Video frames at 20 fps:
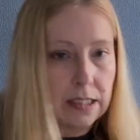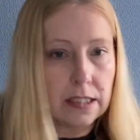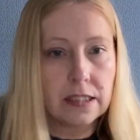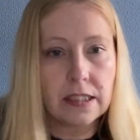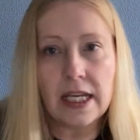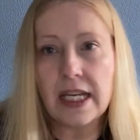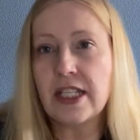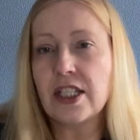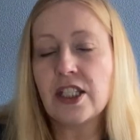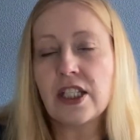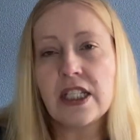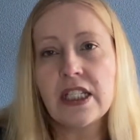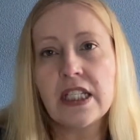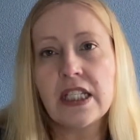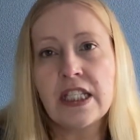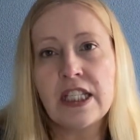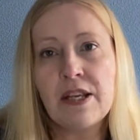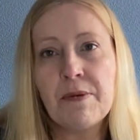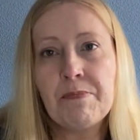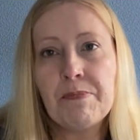So it's just a
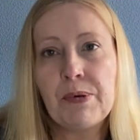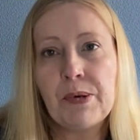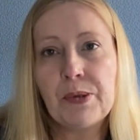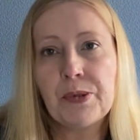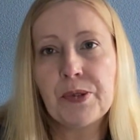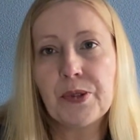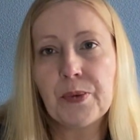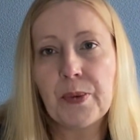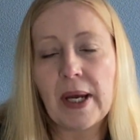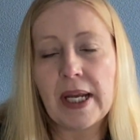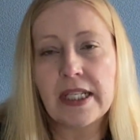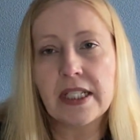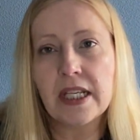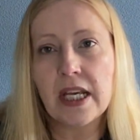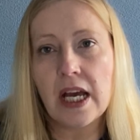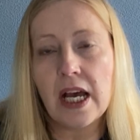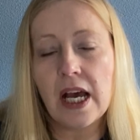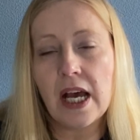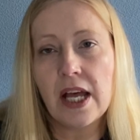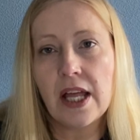simple
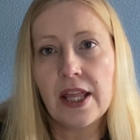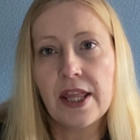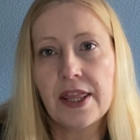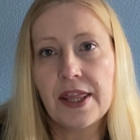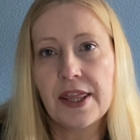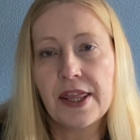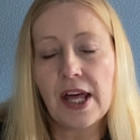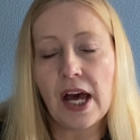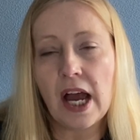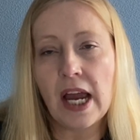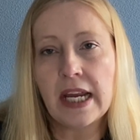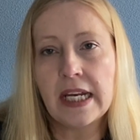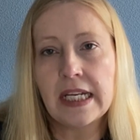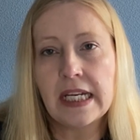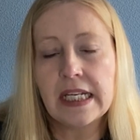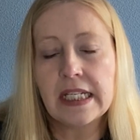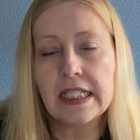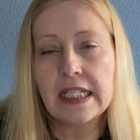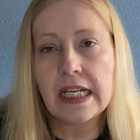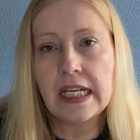sweater that I
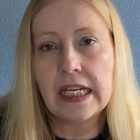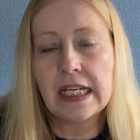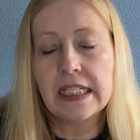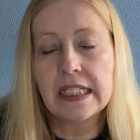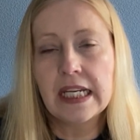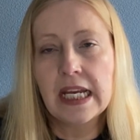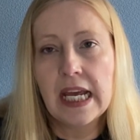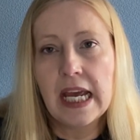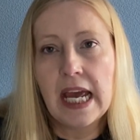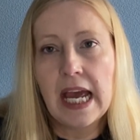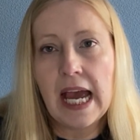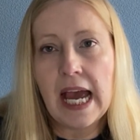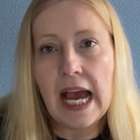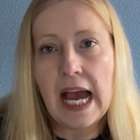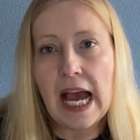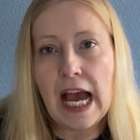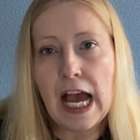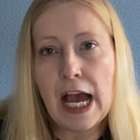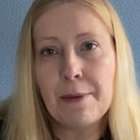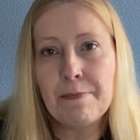knitted
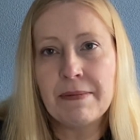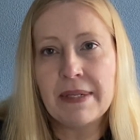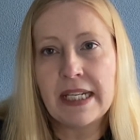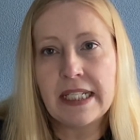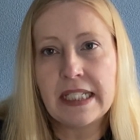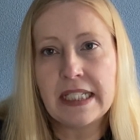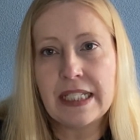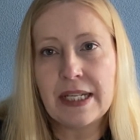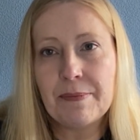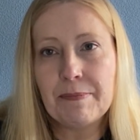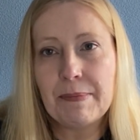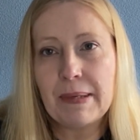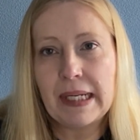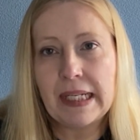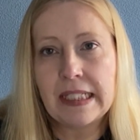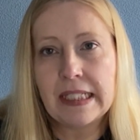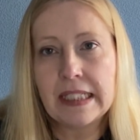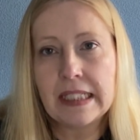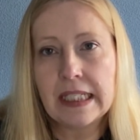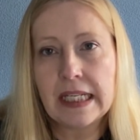in
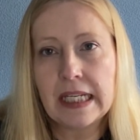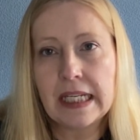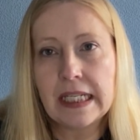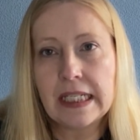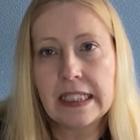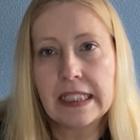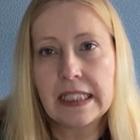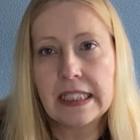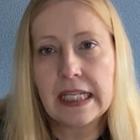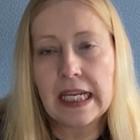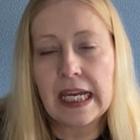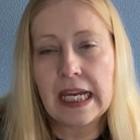pieces.